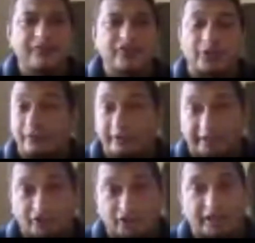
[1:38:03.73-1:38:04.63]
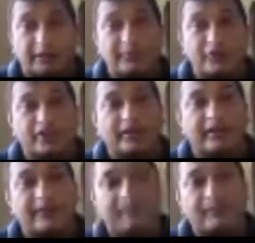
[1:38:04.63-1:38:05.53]
Securities and Exchange
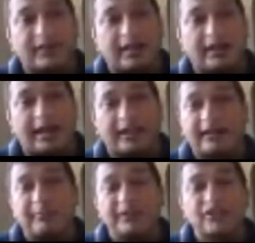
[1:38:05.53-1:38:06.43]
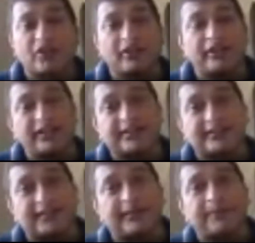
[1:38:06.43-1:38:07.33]
Commission agreements on
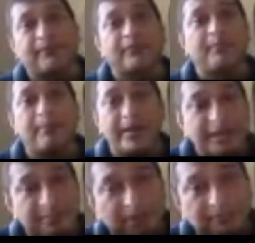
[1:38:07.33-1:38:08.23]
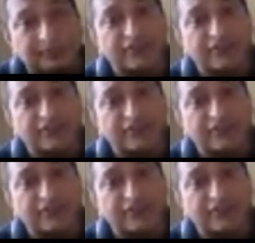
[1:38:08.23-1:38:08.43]
these minimum